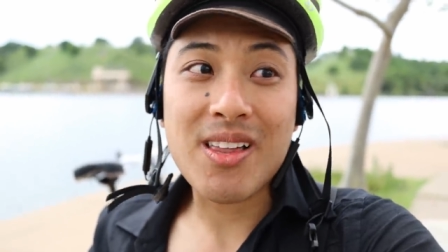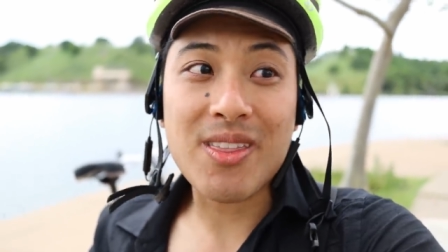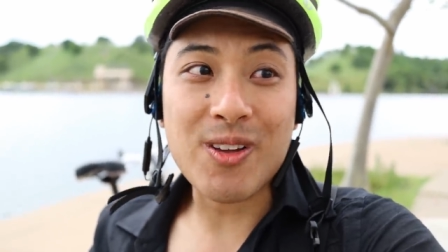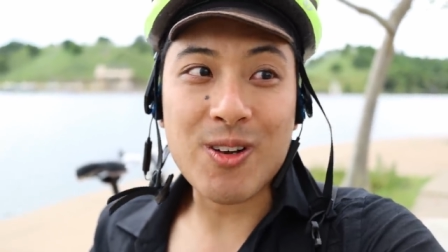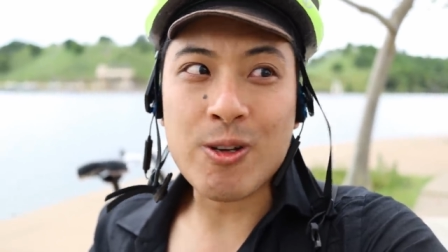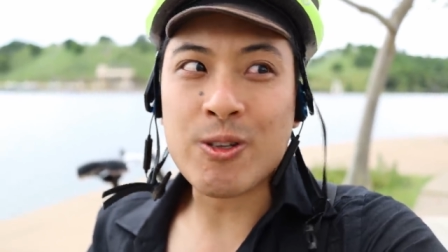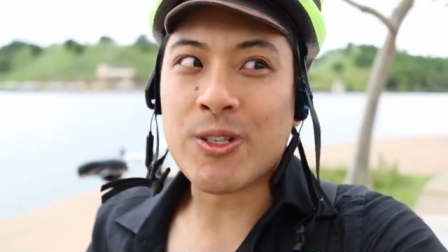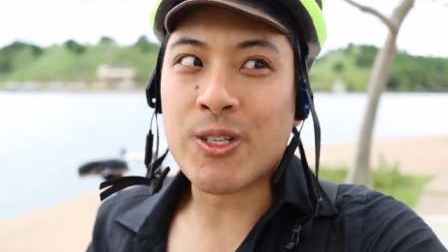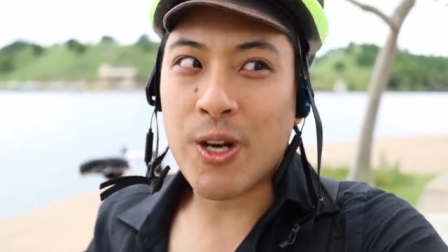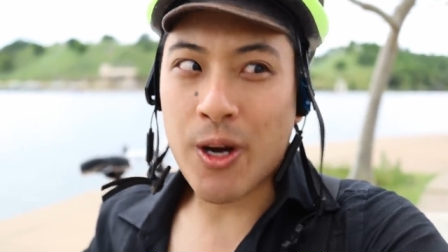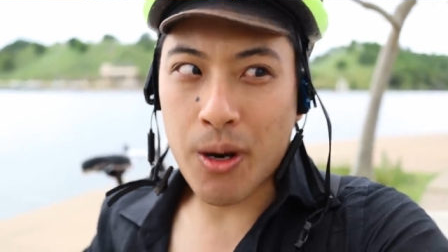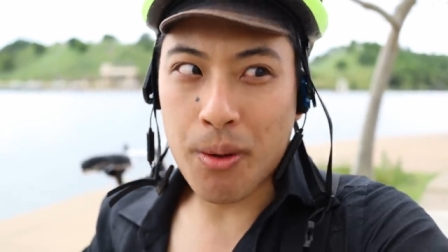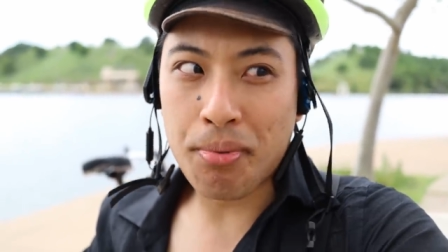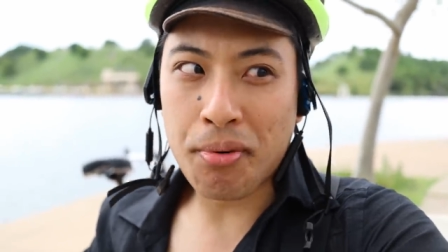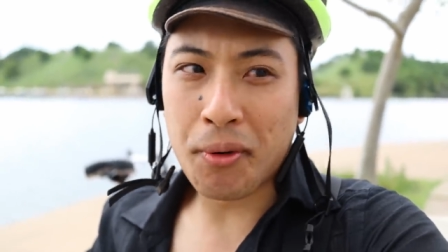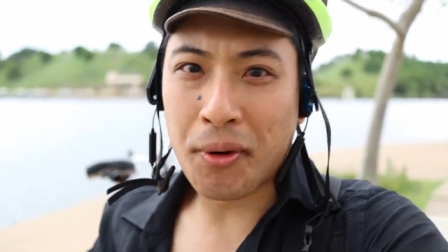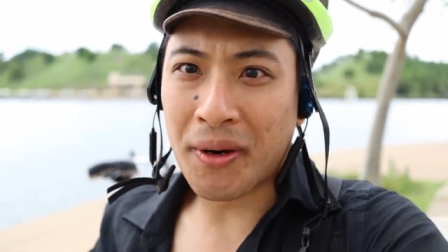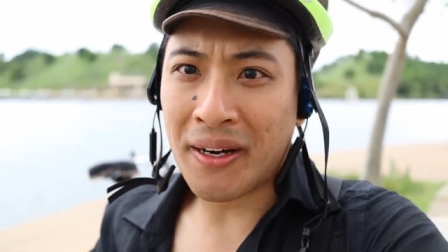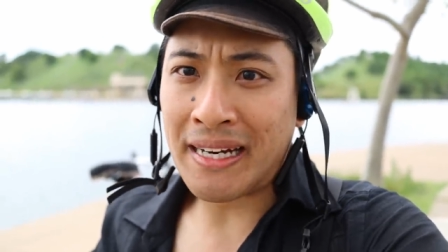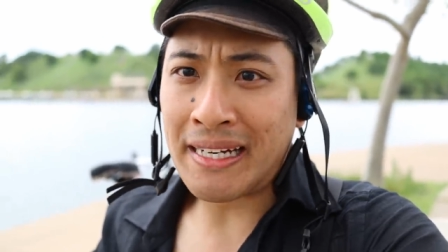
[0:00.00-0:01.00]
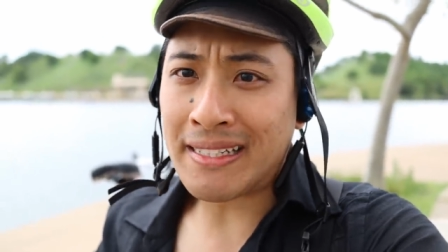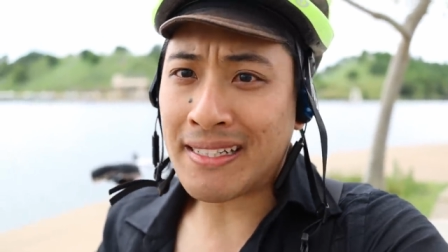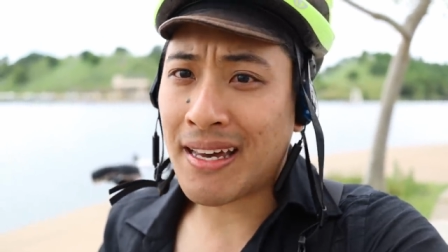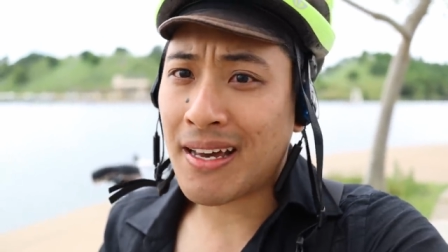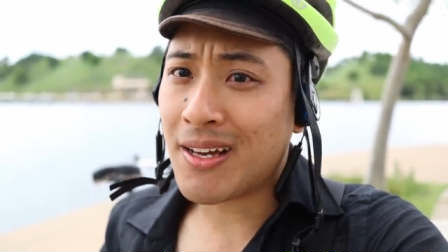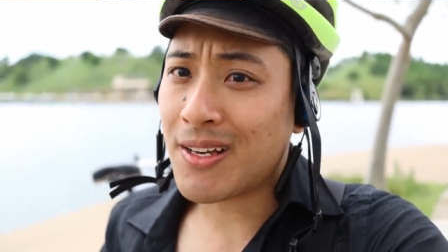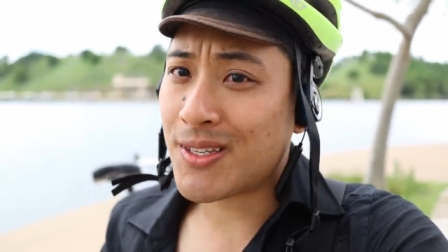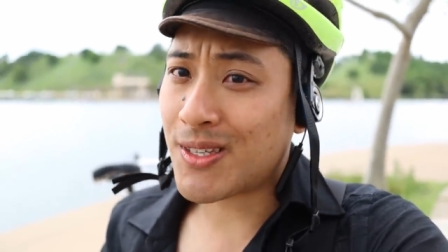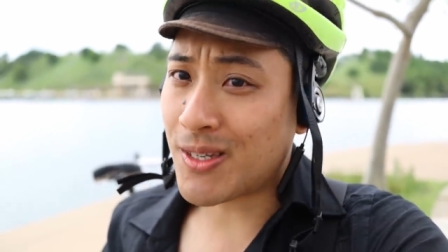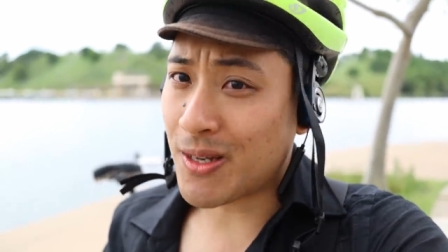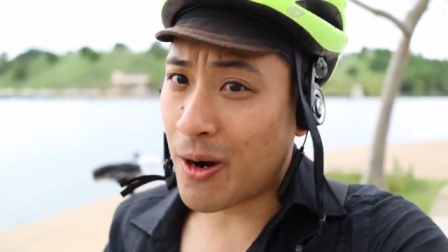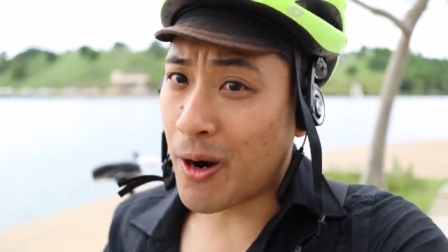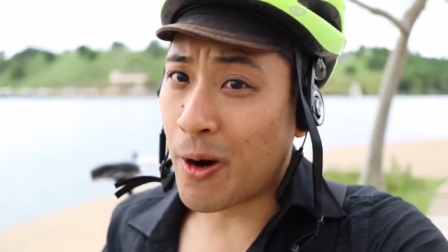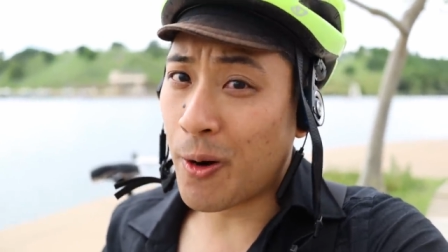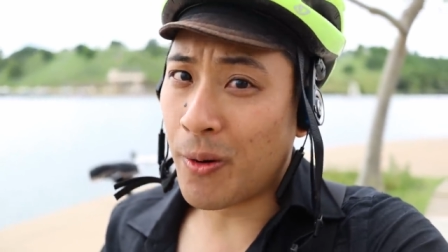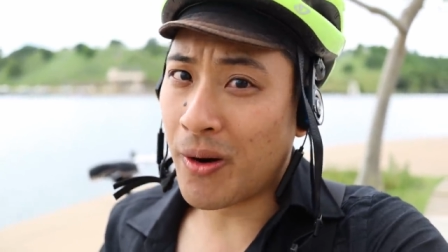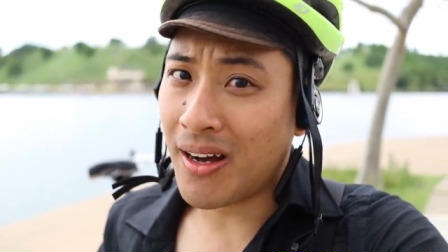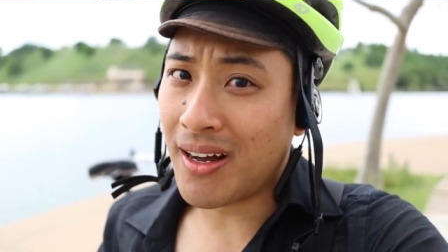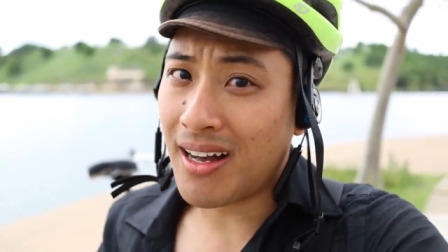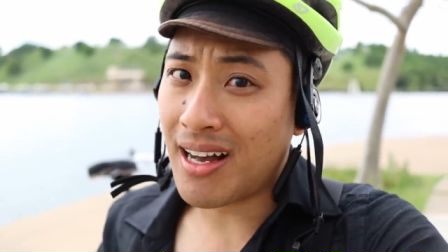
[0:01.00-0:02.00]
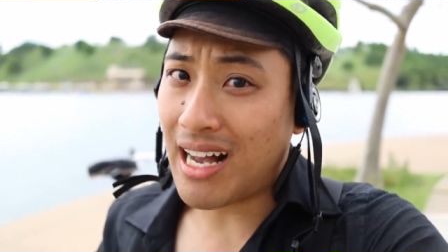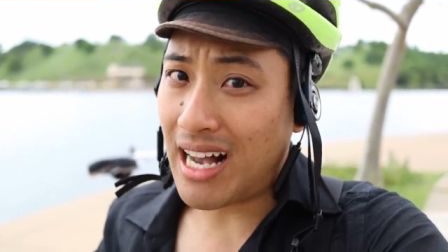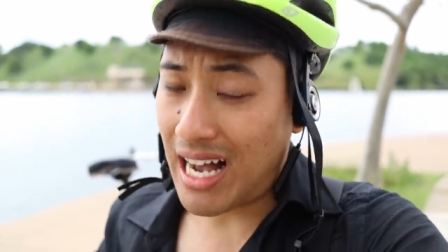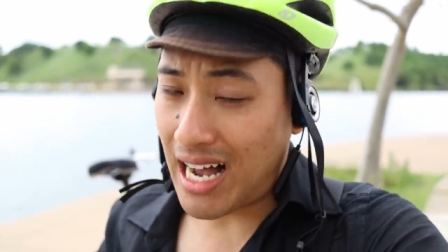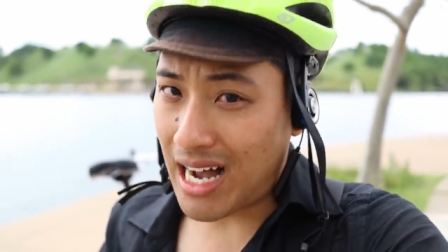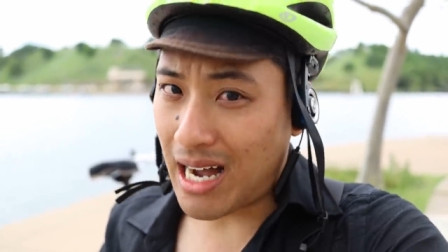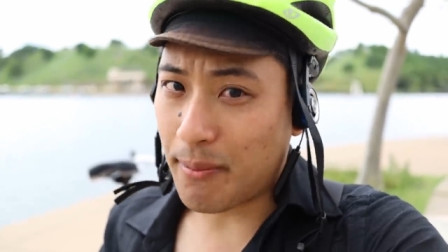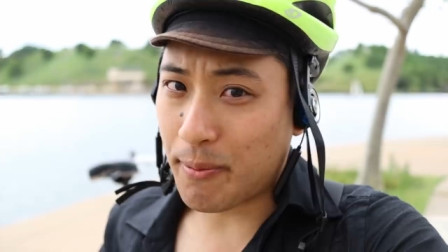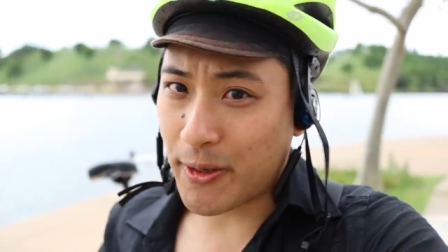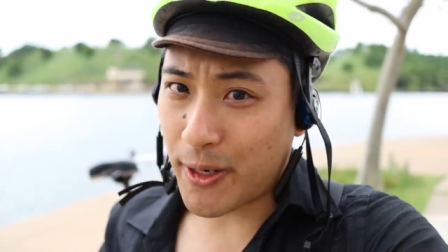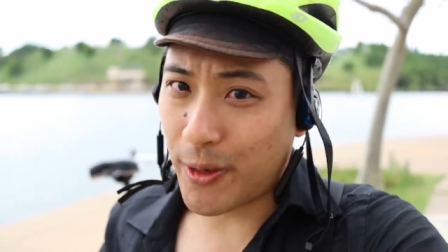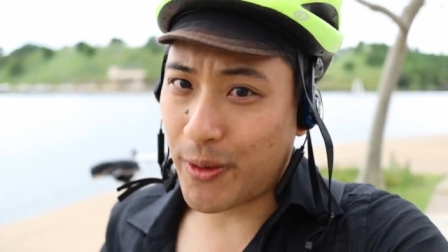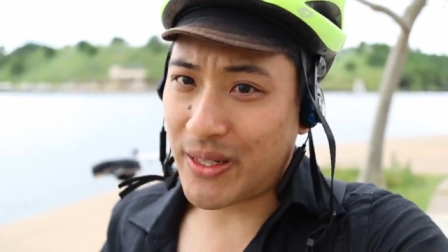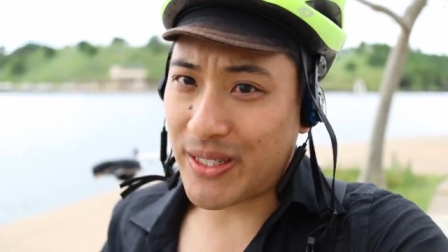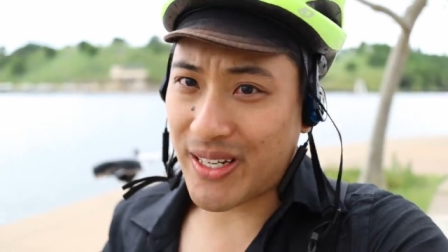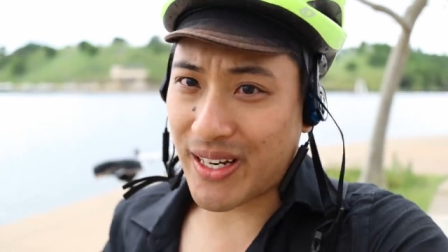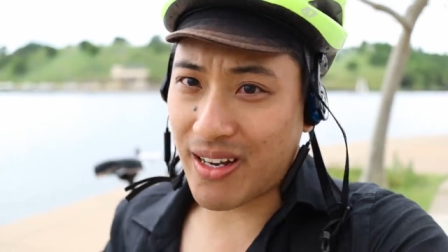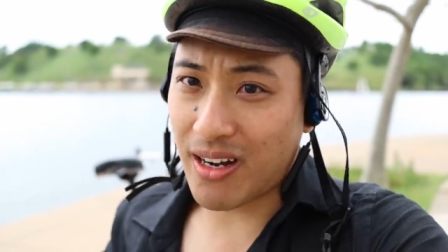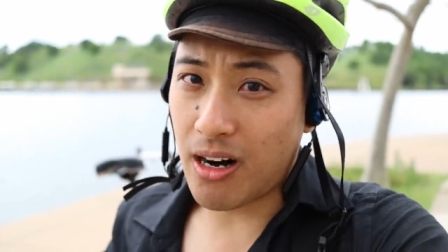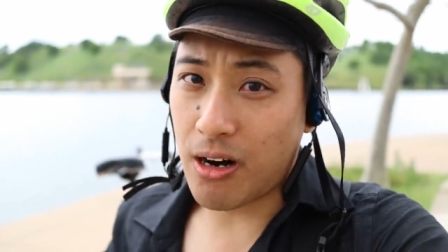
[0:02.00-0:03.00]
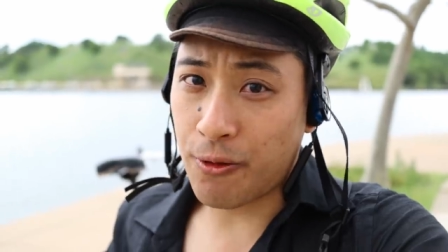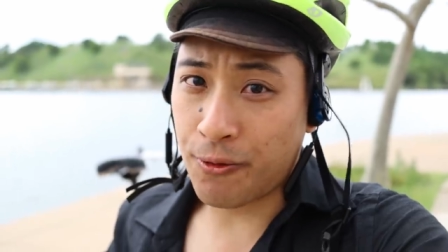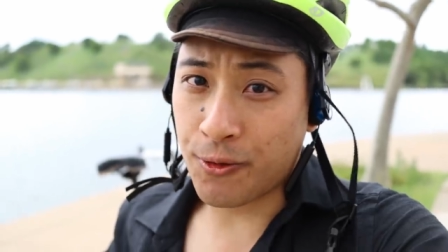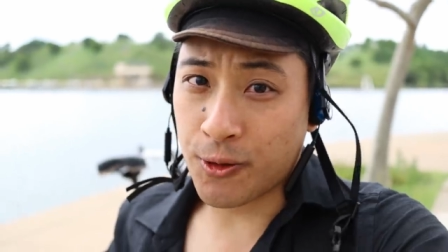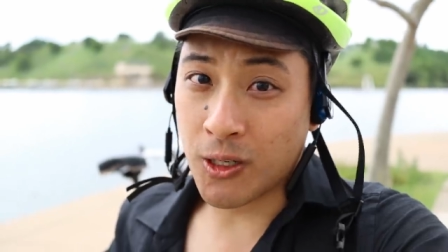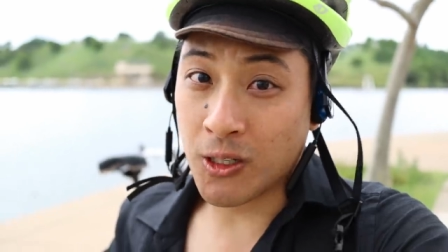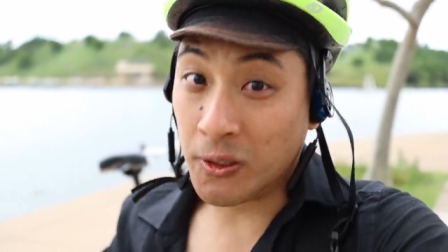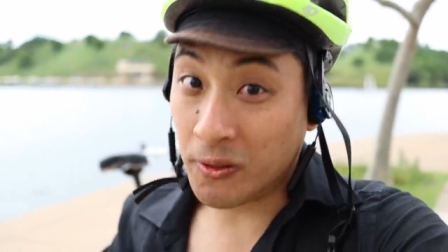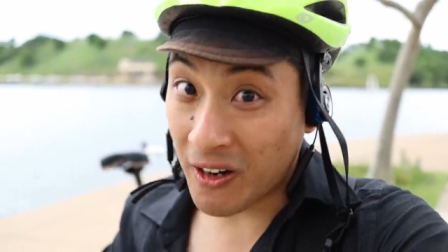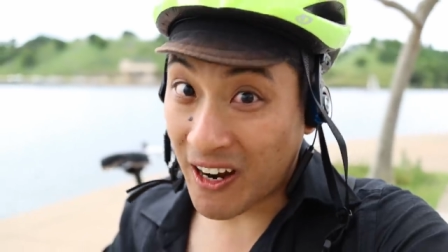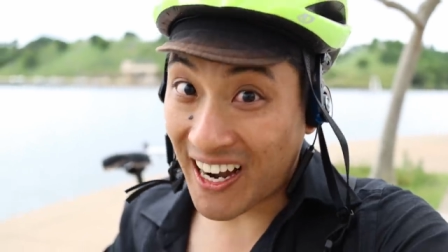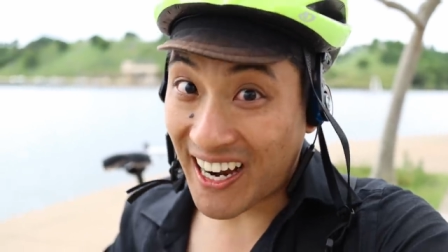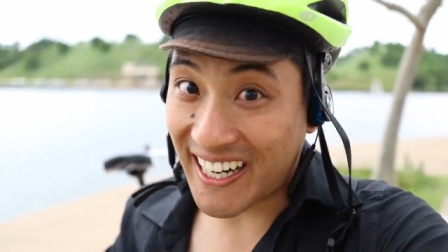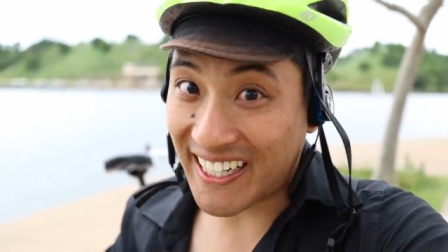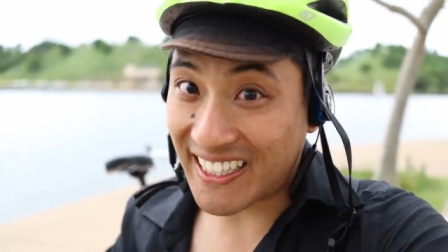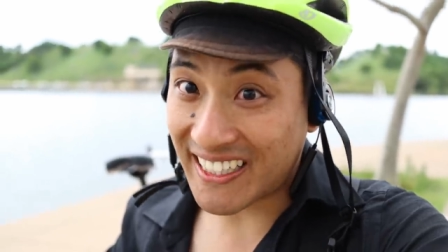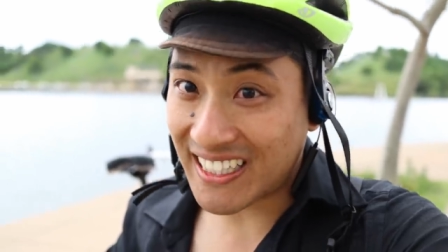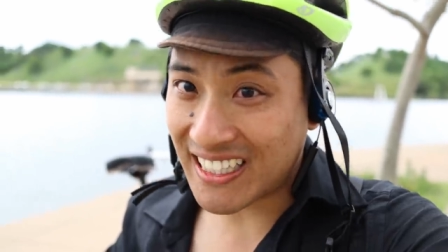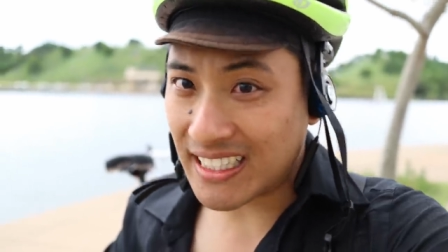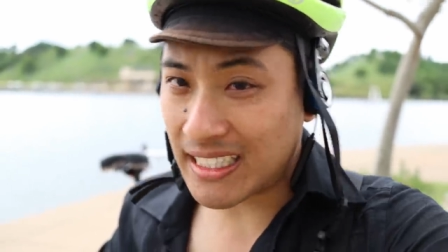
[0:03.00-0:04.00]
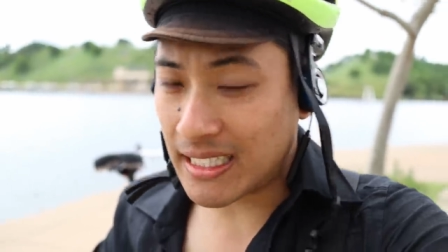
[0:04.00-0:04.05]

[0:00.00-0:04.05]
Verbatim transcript: There's no point. So I'm going to call for a ride.